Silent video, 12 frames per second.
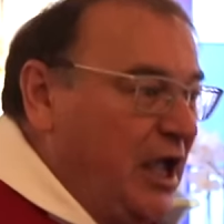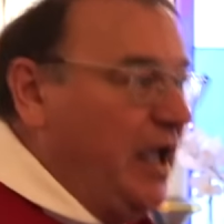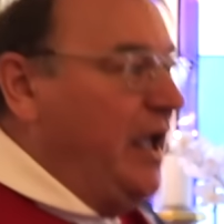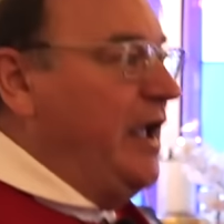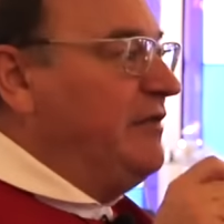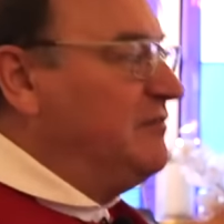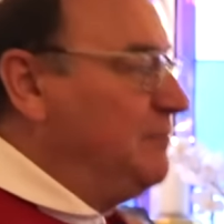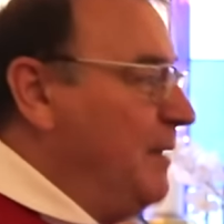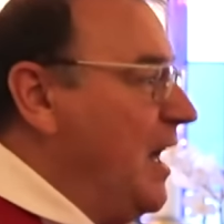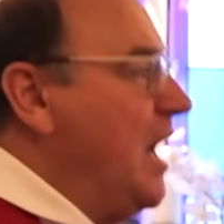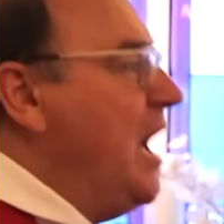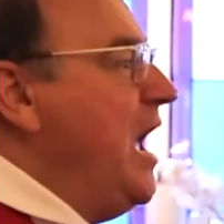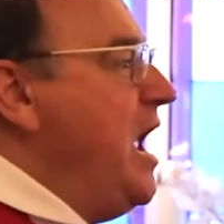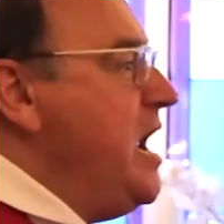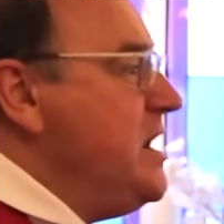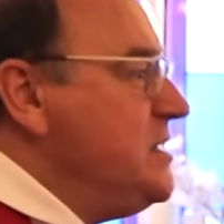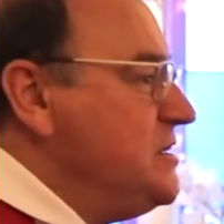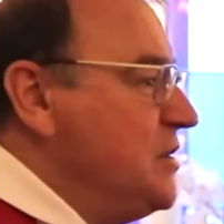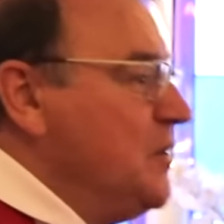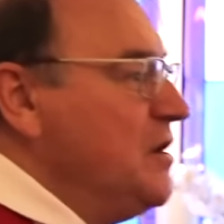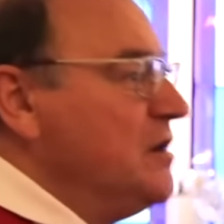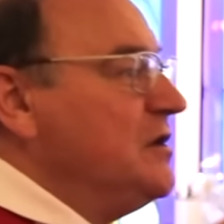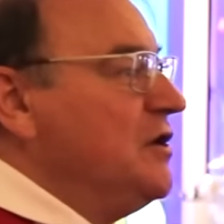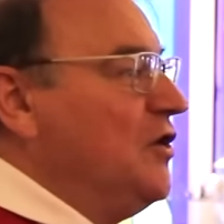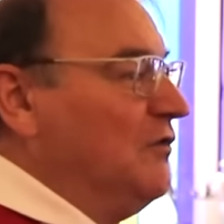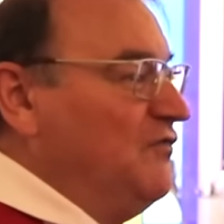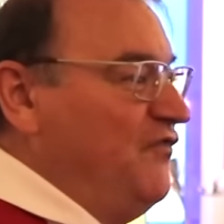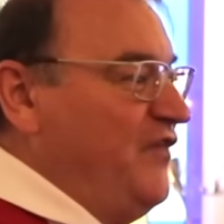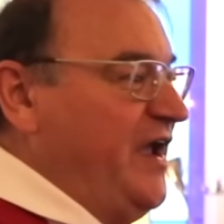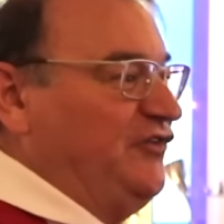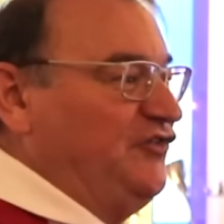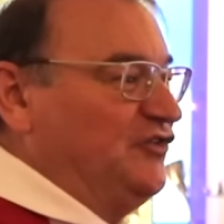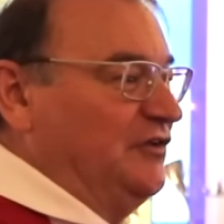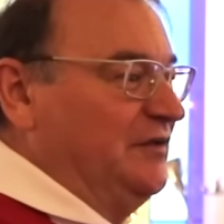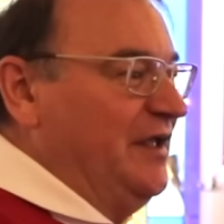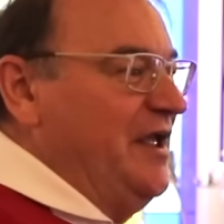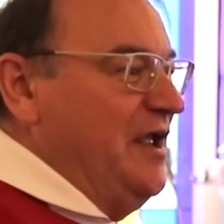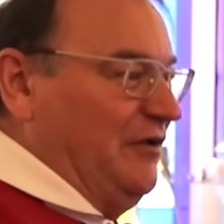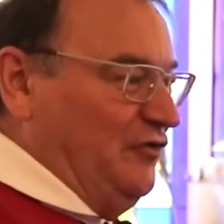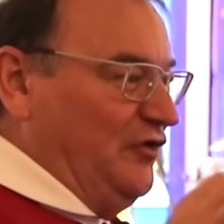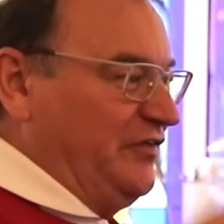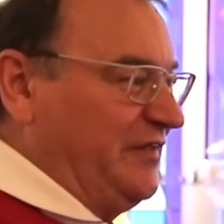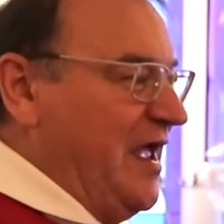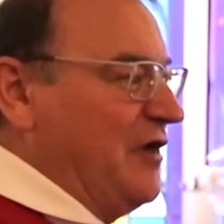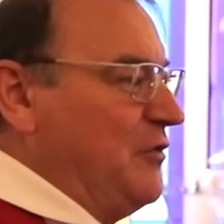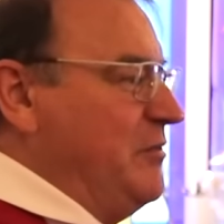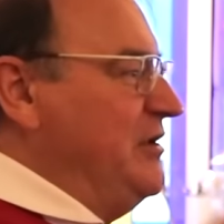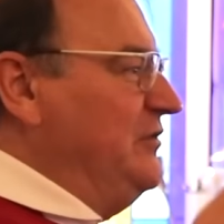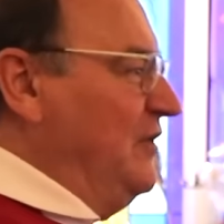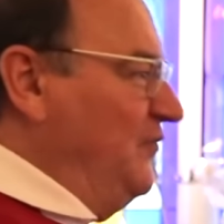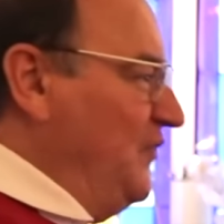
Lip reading: It's by the confession. The sacrament of